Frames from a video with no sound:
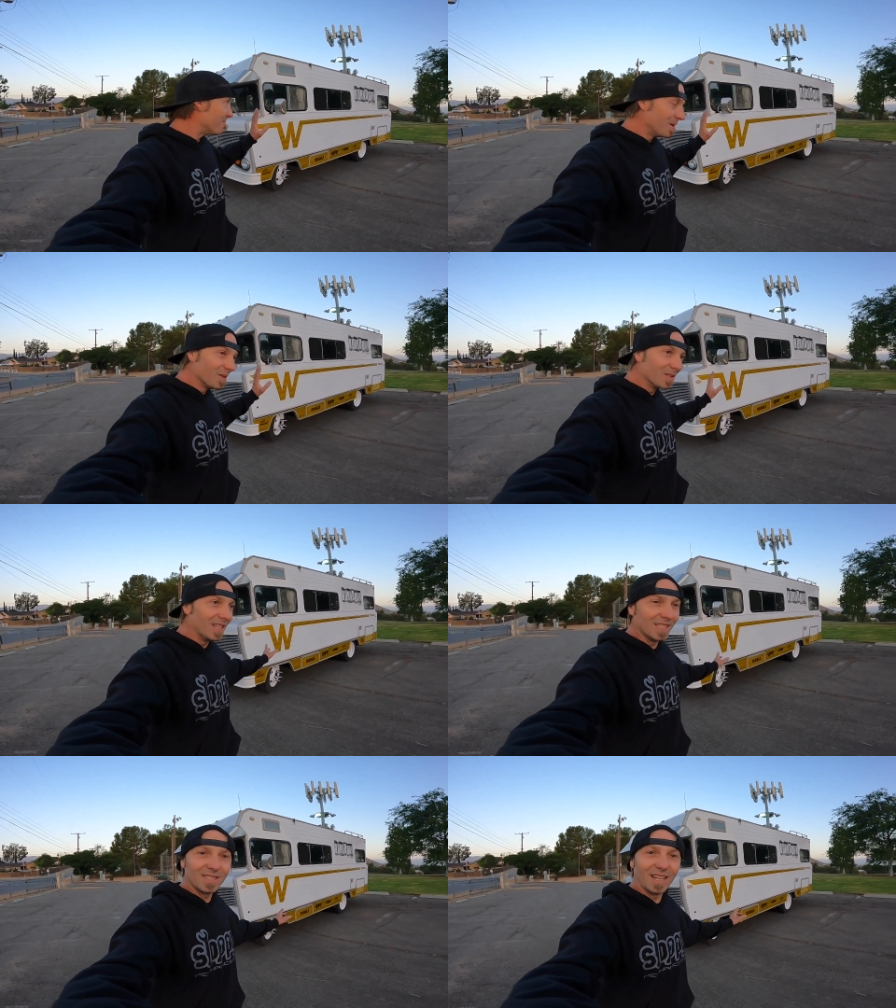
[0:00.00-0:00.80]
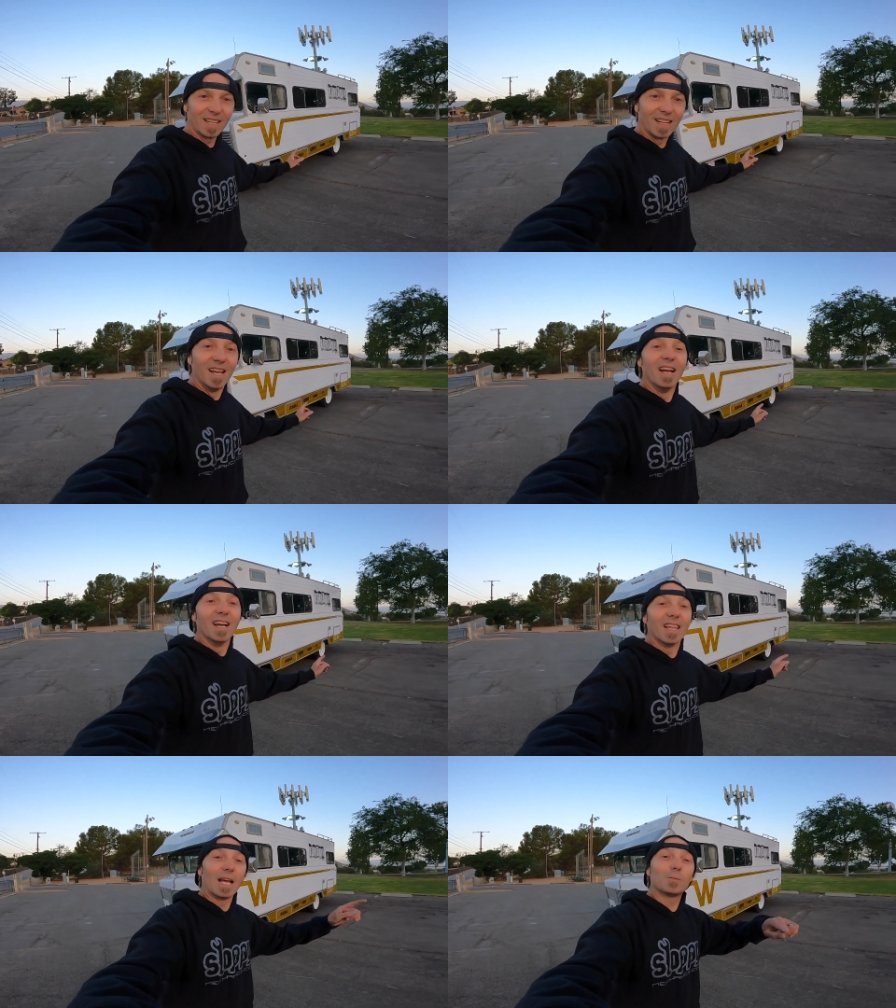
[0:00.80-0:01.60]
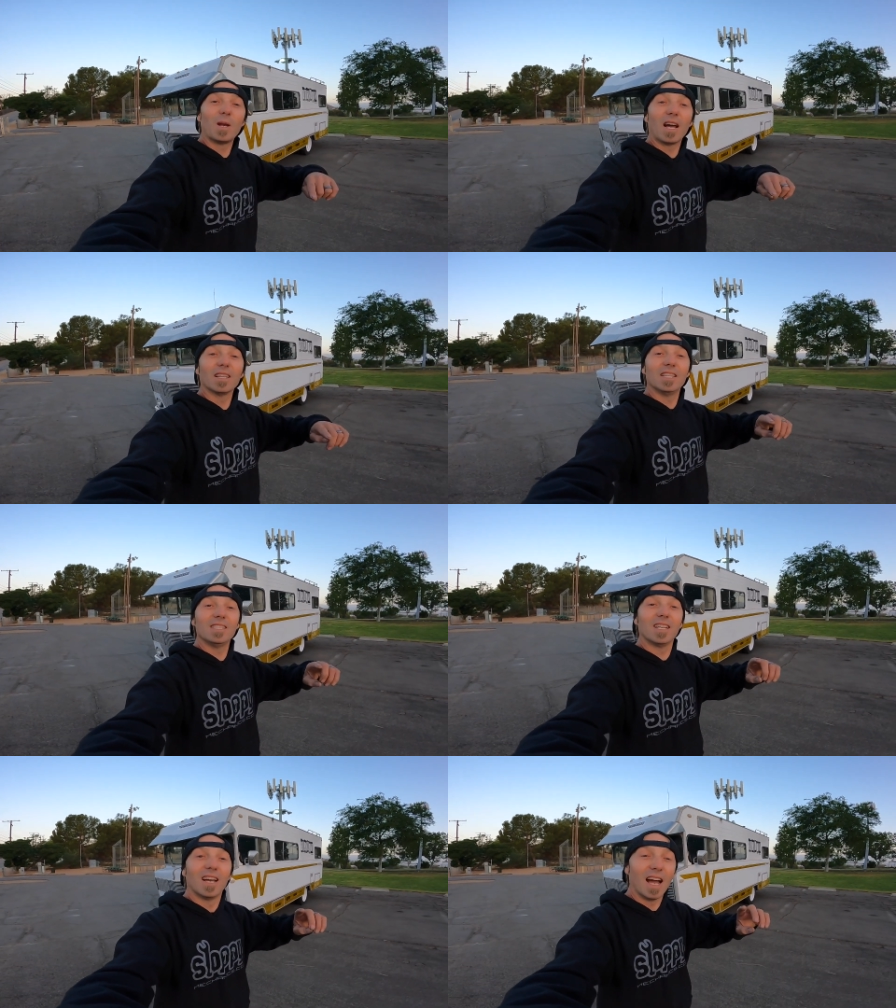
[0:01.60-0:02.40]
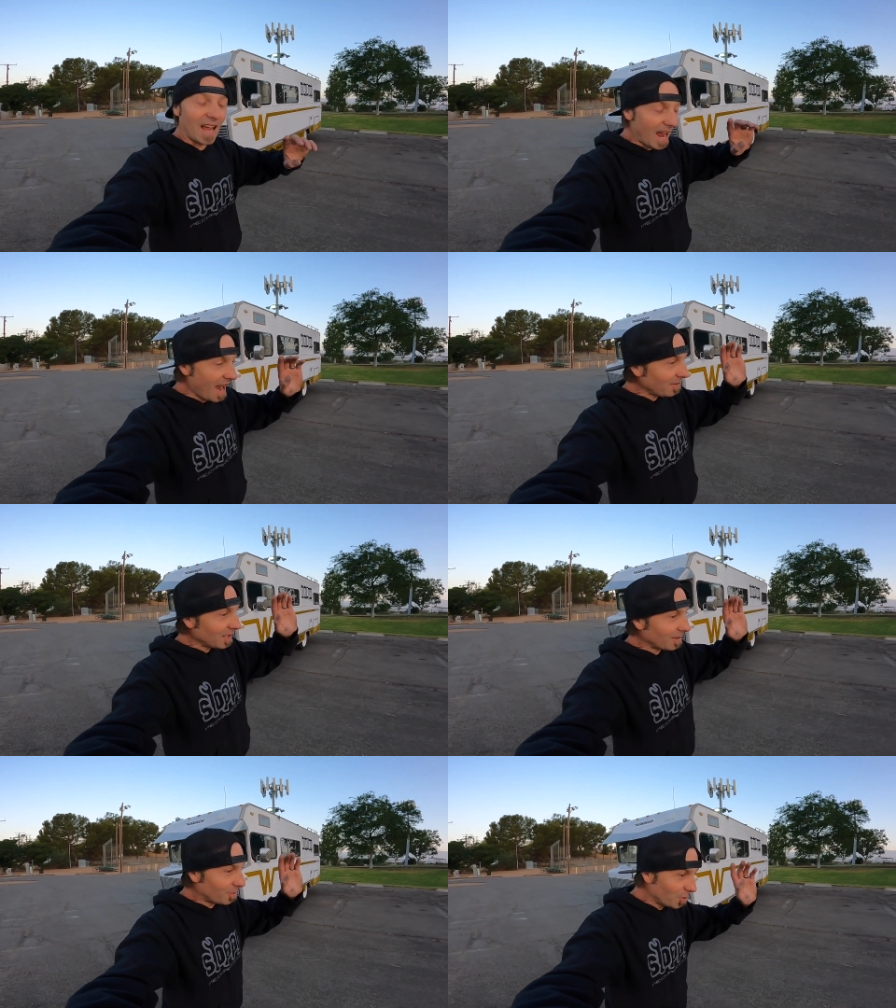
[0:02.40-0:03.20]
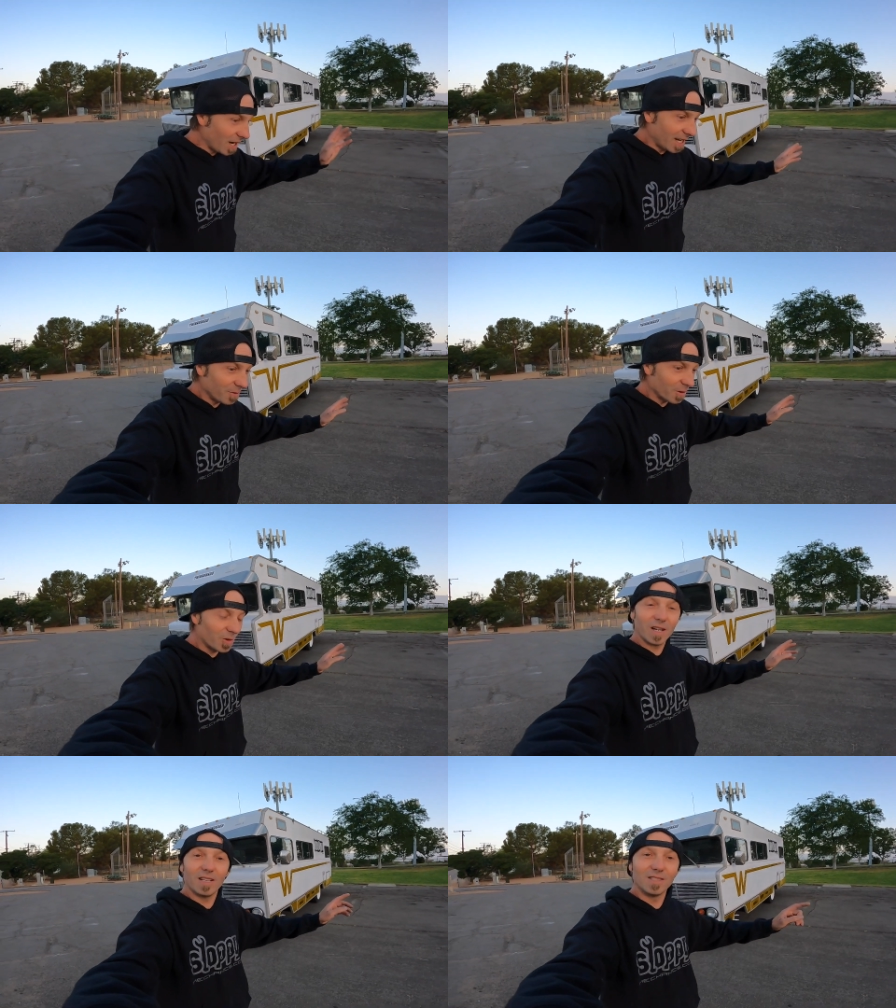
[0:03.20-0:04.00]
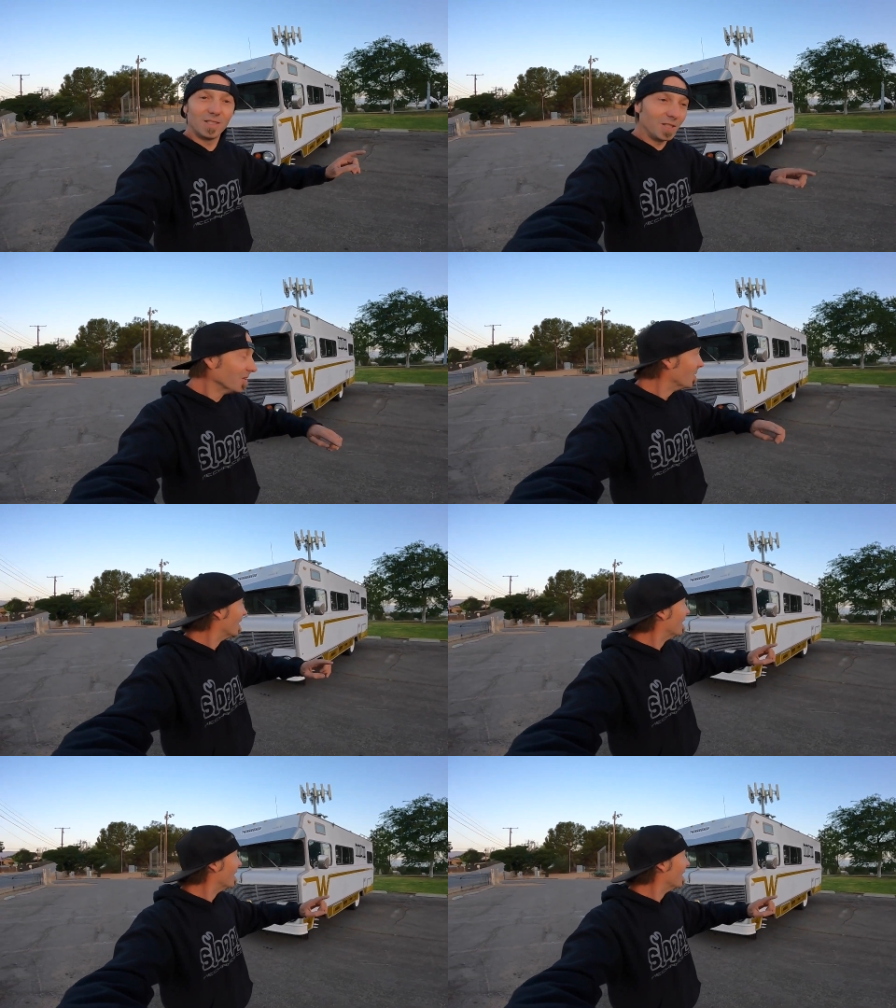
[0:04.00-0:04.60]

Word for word: of building this thing. Last but not least, I have to give credit where credit is due.